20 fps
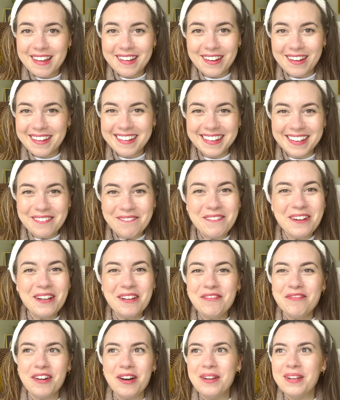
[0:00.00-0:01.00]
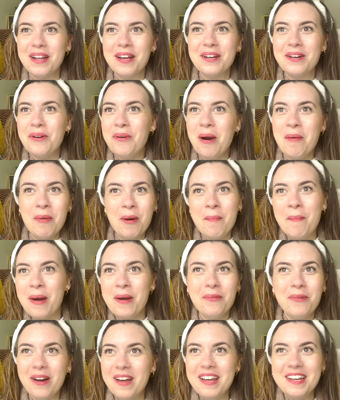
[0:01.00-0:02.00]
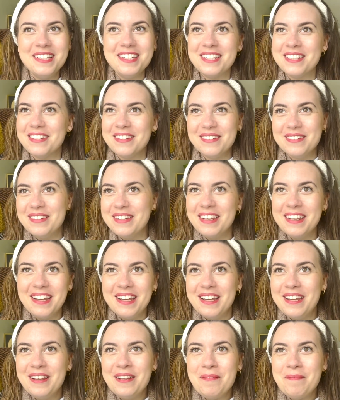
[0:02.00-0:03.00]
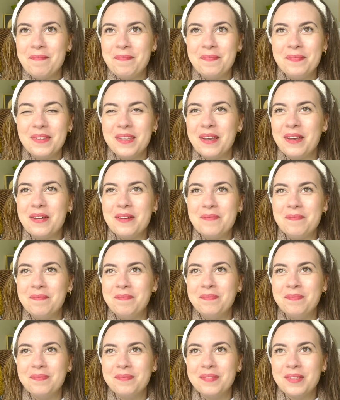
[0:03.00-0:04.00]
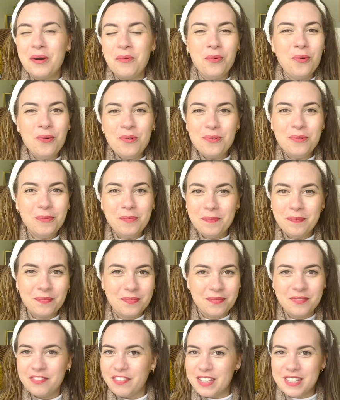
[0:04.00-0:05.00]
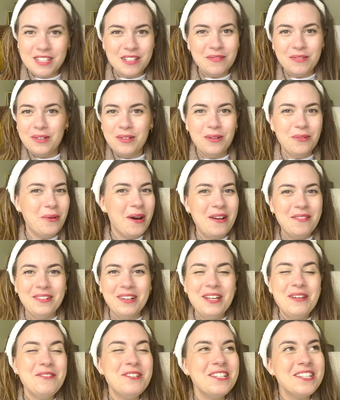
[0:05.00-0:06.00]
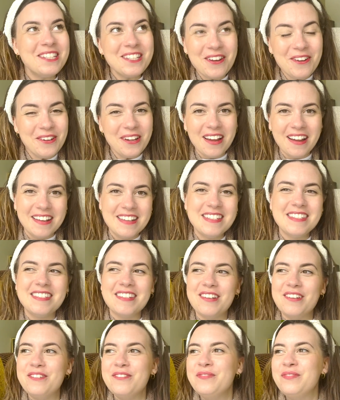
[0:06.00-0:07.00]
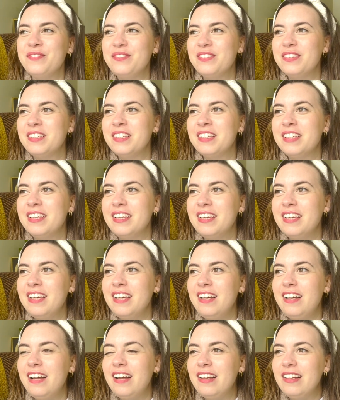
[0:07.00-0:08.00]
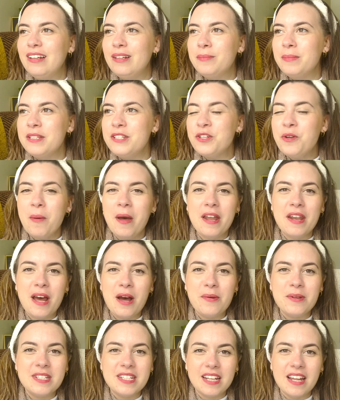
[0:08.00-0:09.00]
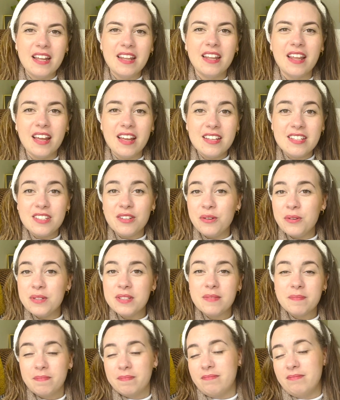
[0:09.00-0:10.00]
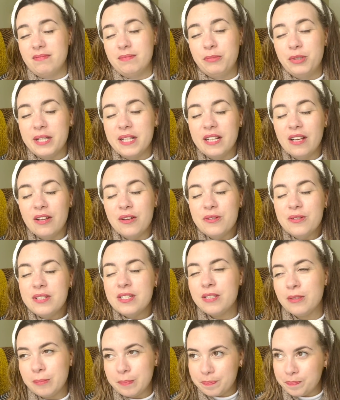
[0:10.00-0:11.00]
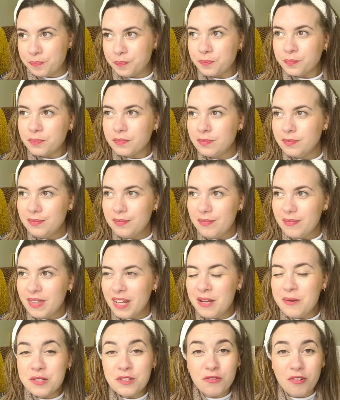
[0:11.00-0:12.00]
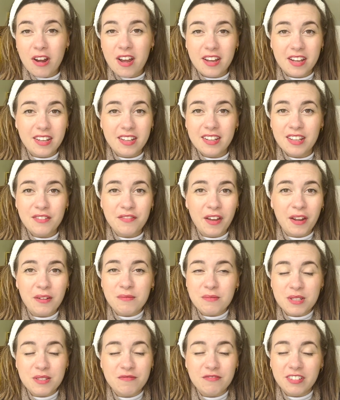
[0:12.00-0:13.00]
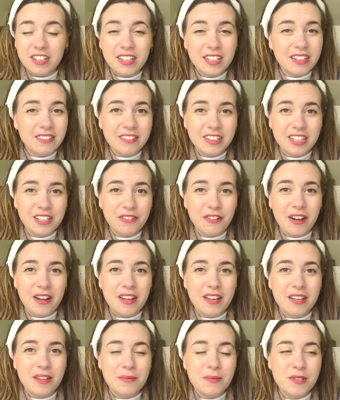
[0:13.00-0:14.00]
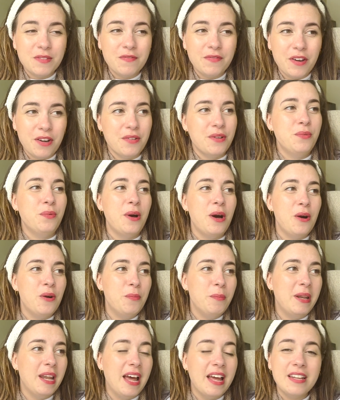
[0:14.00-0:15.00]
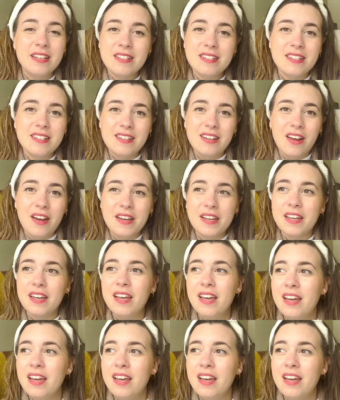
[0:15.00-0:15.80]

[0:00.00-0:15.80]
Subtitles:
Like it really felt like, oh, I'm on my way to a wool festival or whatever. It was just so nice. So it took about an hour to get there, so it's pretty close. It was great. The event was really great. It was very well planned, like